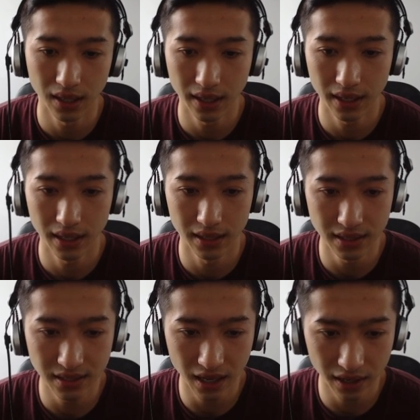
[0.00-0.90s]
And
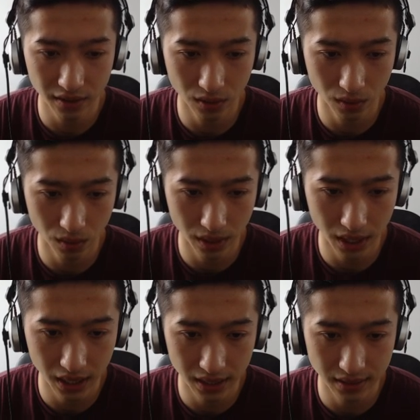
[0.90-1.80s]
this article
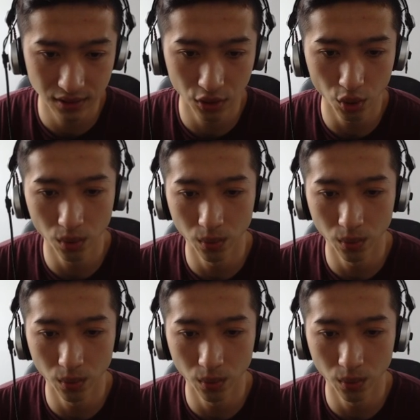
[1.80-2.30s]
is who will